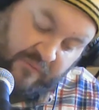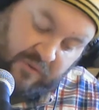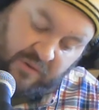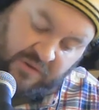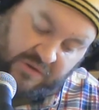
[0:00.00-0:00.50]

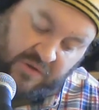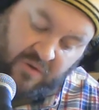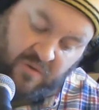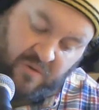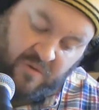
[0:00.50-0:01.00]
for
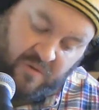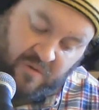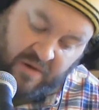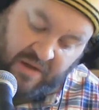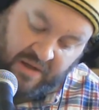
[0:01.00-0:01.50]

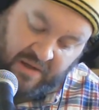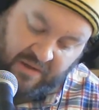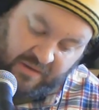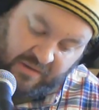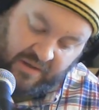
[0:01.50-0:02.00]
joy
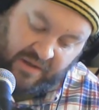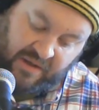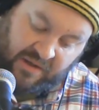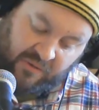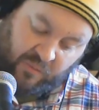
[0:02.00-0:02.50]
and
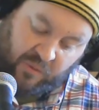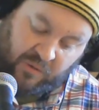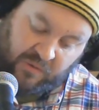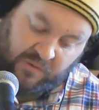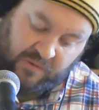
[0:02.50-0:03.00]
at
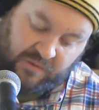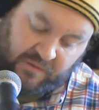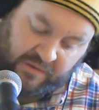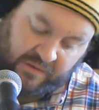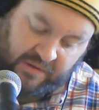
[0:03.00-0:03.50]

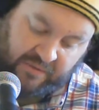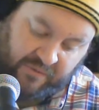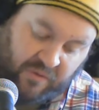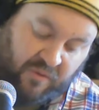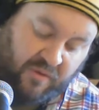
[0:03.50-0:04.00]
work
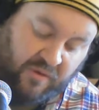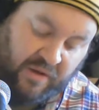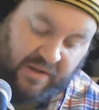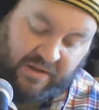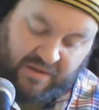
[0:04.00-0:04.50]
of your
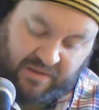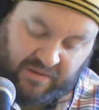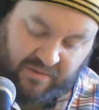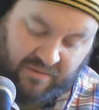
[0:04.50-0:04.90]
hand.